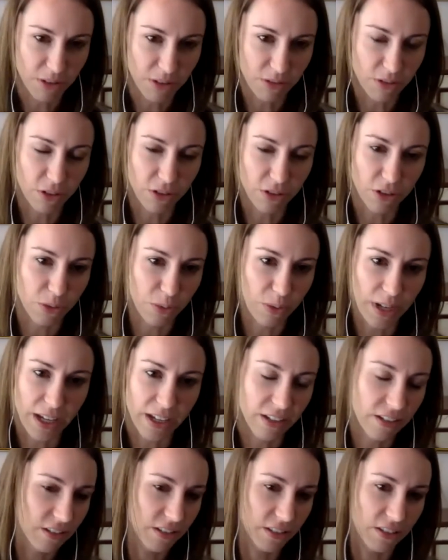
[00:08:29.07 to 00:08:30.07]
thrown your
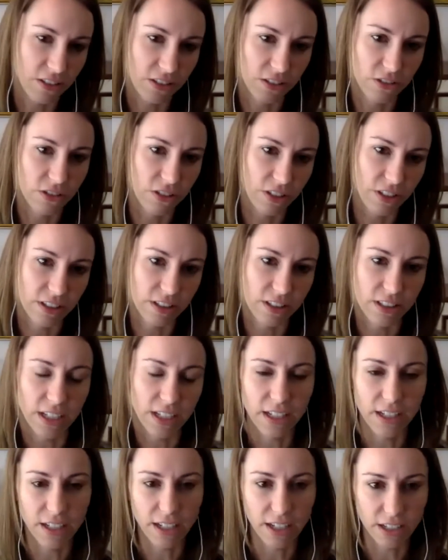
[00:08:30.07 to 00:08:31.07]
way, during the
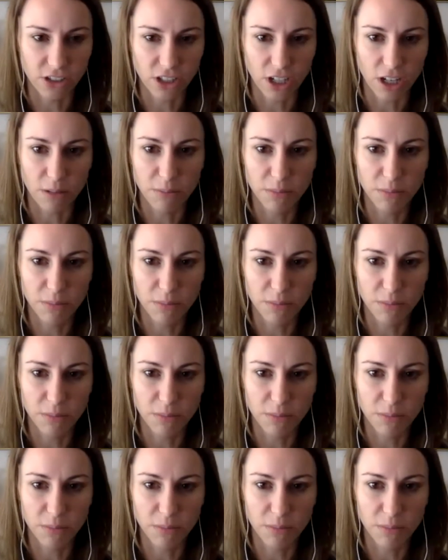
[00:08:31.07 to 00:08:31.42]
day-to-day job.